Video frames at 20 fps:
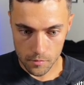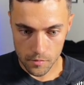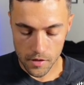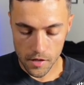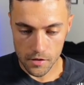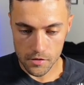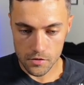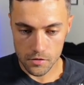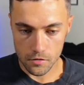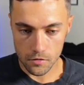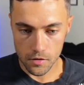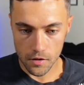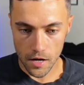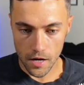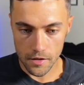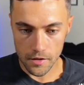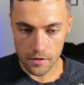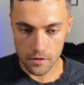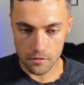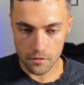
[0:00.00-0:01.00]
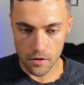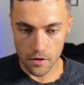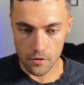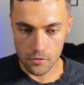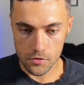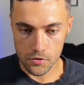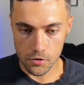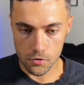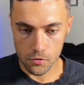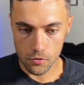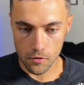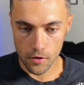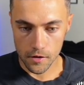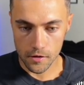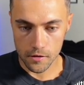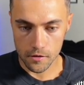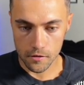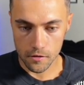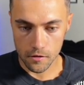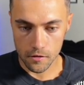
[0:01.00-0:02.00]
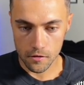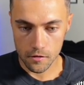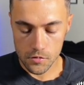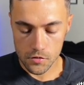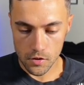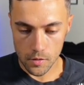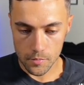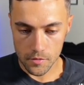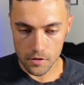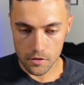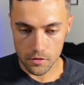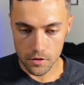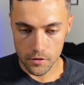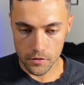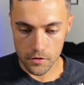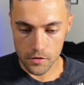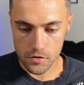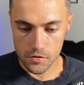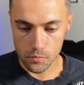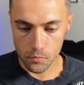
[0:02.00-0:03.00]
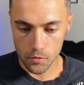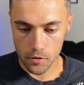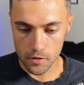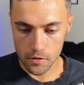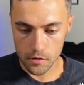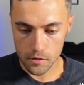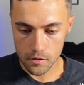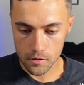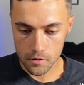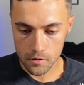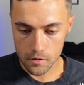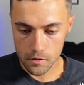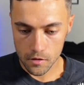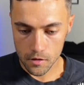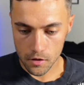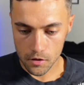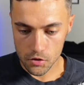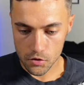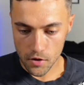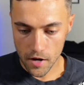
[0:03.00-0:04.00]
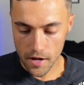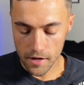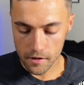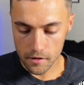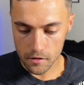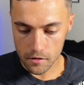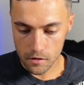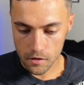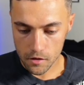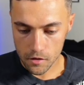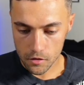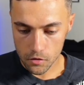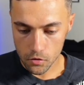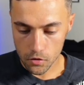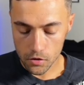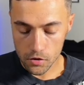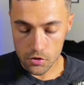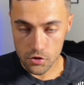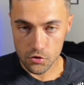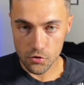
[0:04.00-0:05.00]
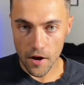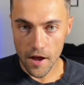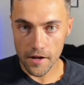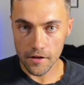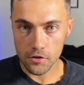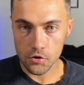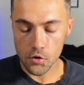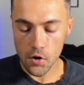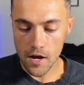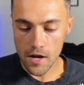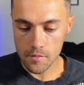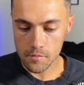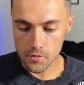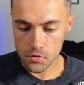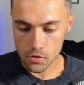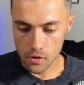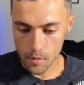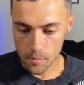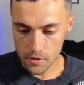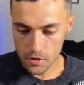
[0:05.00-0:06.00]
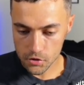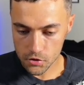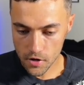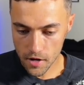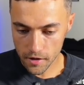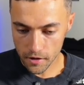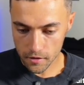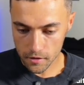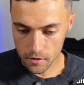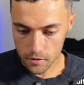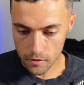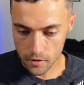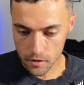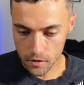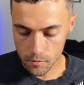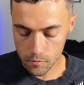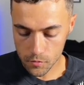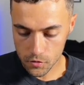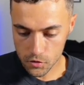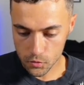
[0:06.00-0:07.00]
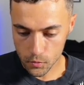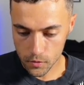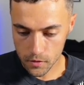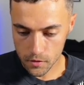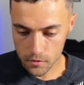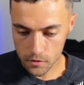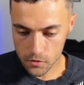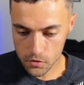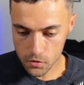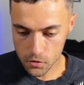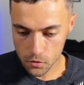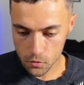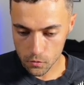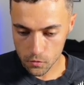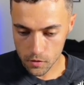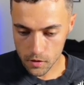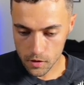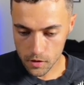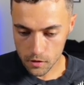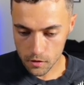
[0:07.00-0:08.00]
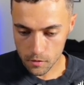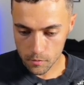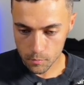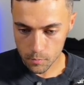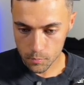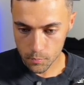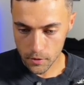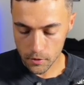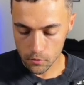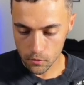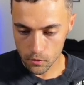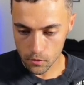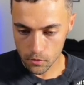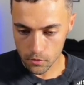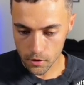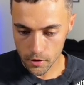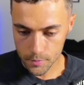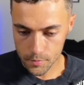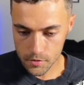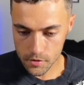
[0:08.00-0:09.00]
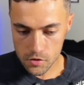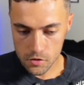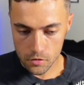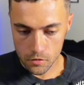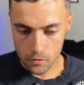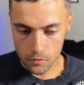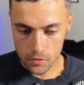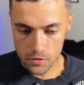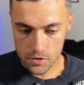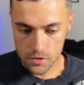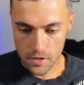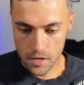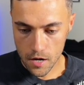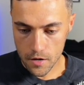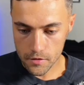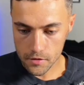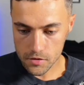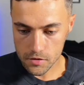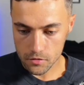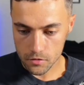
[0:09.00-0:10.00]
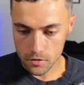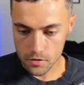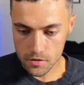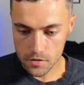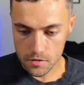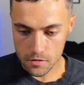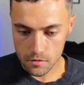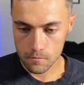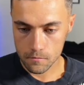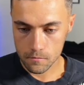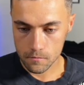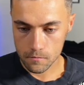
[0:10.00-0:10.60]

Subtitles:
Yeah, so I like glare 2 right here. So I'm gonna click this one and drag it. You can just drag and drop. So I'm gonna drag it in between the 2 B-roll clips. So let's see how this looks.